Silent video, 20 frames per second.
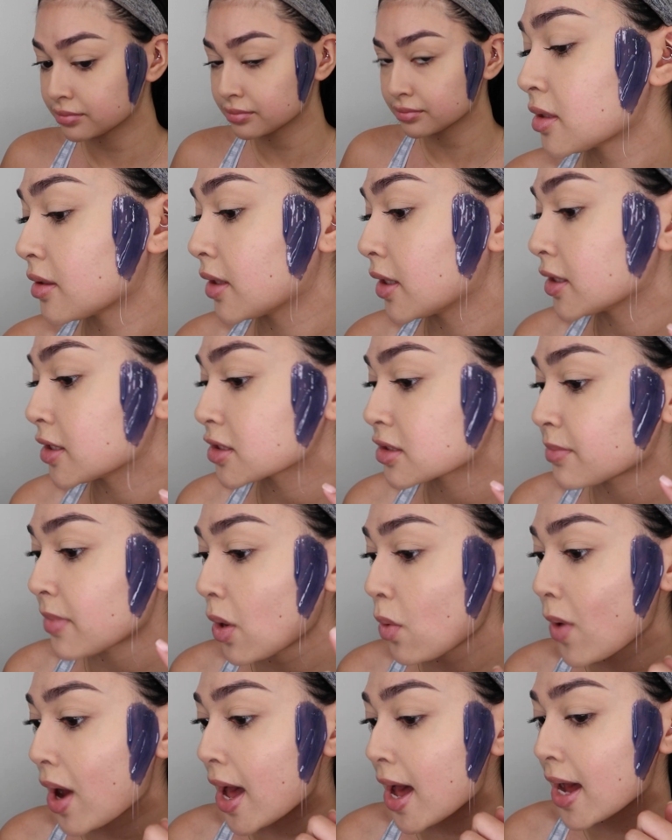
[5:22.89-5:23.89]
So there's
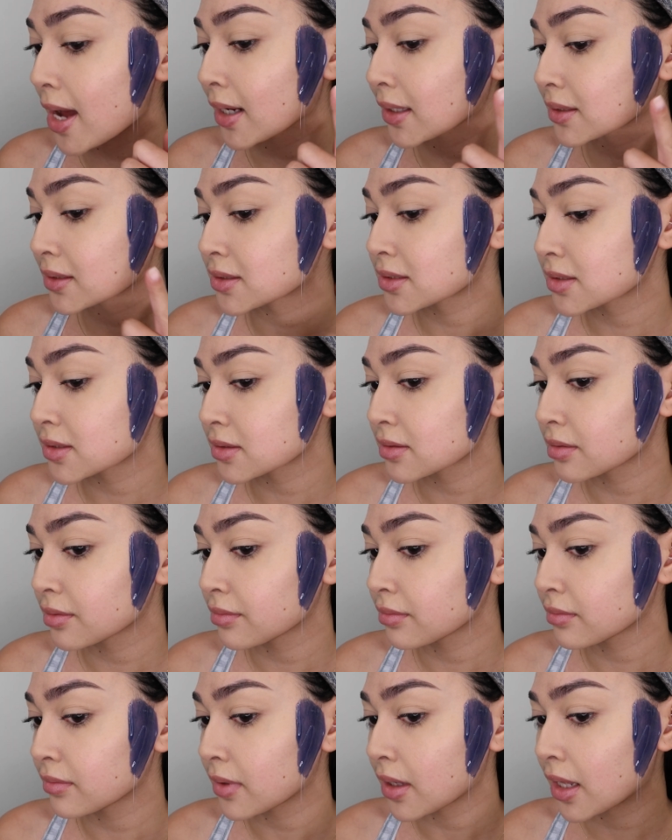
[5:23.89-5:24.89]
my wax,
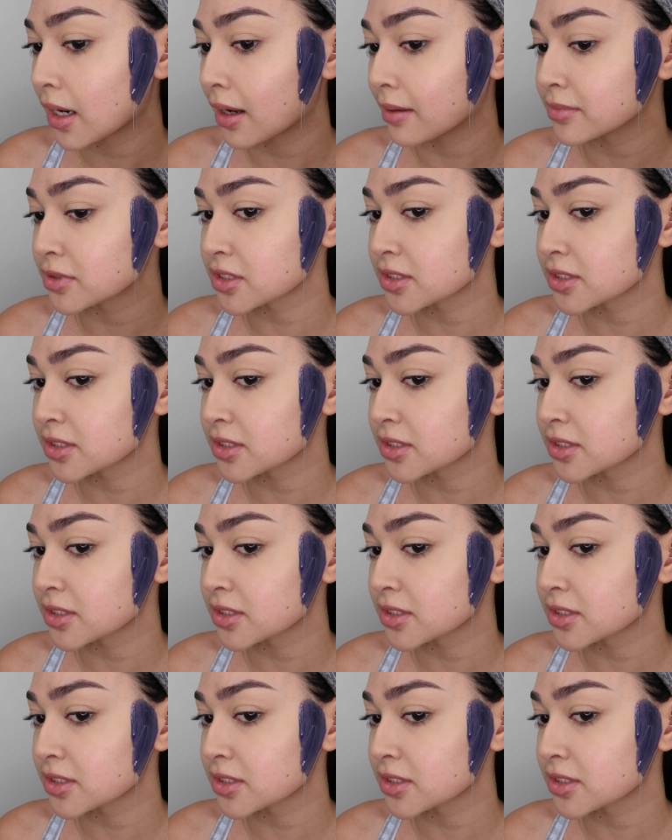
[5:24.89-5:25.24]
and I'm